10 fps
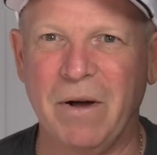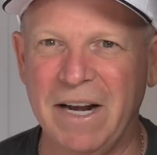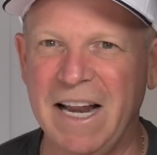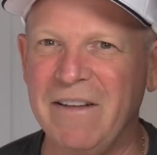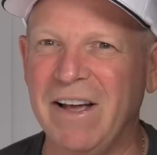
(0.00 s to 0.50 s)

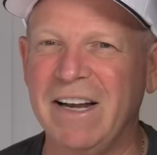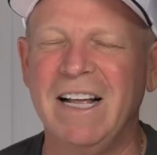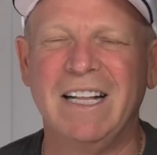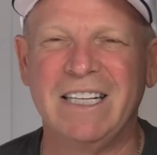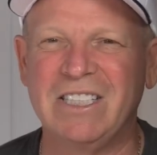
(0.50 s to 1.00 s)
But in any
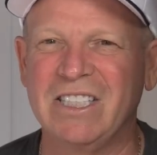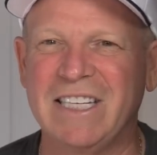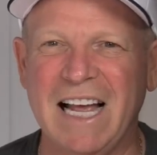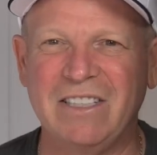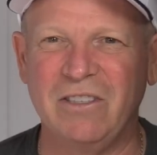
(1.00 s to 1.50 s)
event, let's
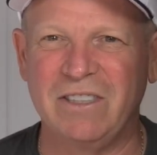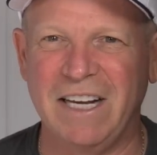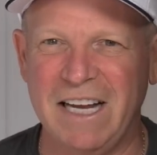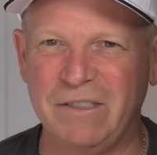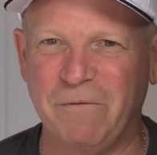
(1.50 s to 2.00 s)
just get to
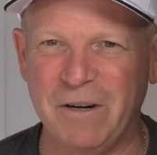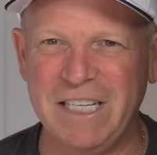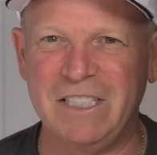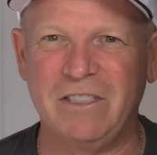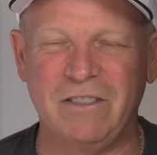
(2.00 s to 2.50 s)
today's
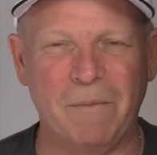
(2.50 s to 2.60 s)
free,